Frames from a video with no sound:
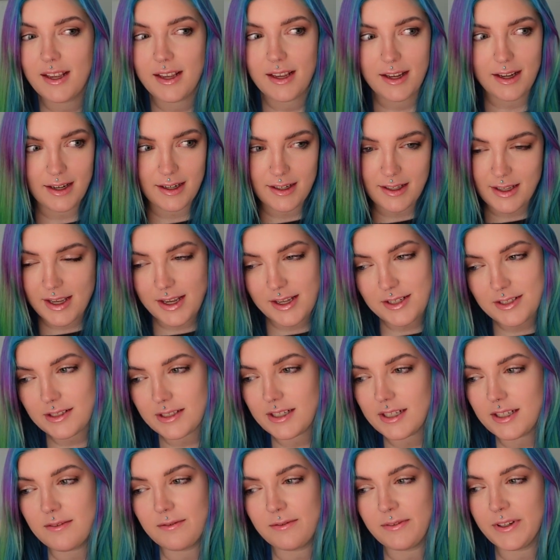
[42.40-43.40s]
And in case you
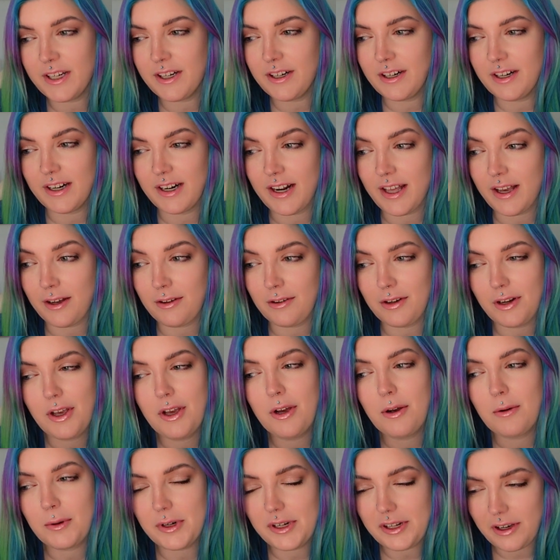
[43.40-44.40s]
didn't figure it out,
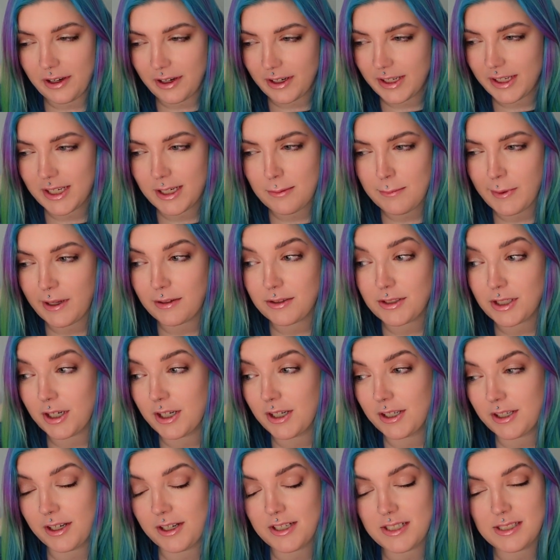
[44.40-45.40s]
we're talking about
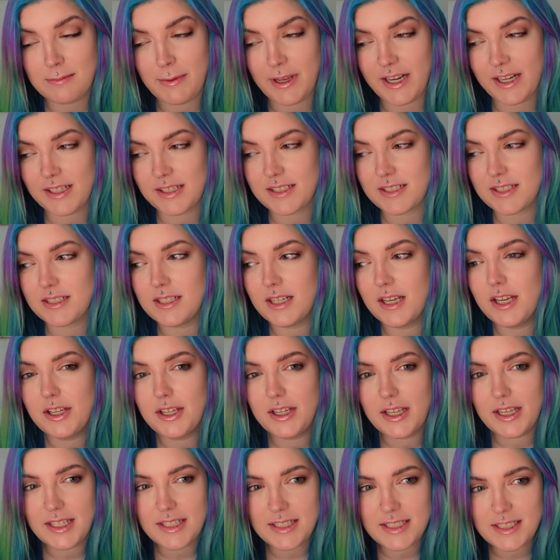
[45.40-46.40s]
Tarte Cosmetics'
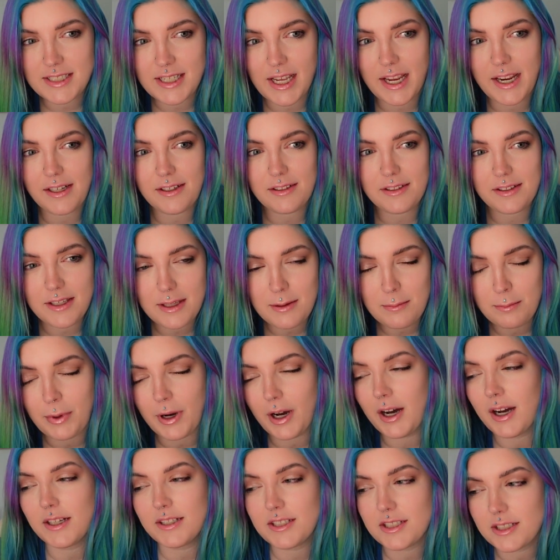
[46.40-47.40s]
insanely
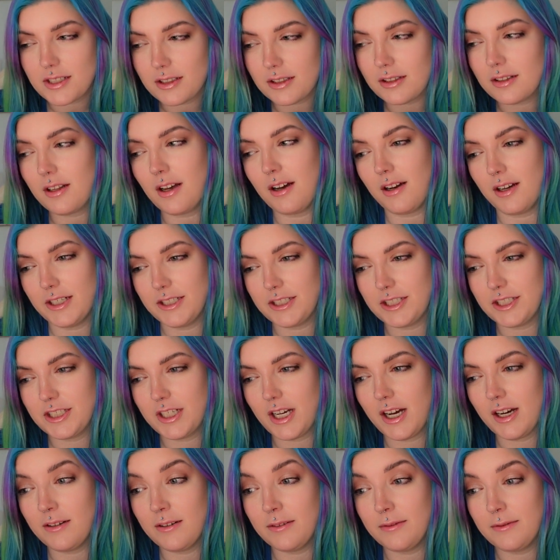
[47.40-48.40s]
botched launch
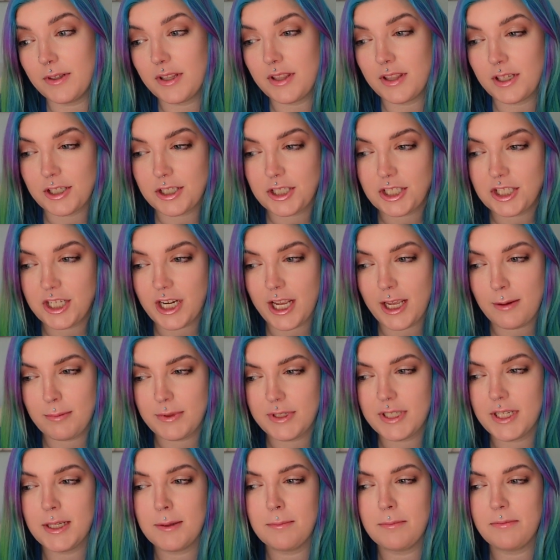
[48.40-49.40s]
of their Shape
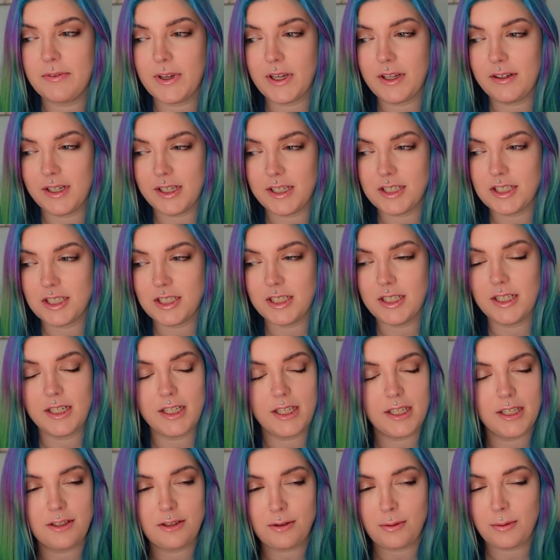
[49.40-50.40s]
Tape Foundation
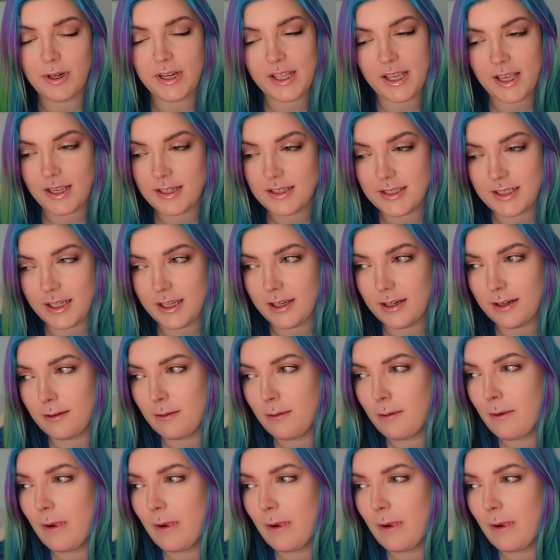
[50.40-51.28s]
in 2018.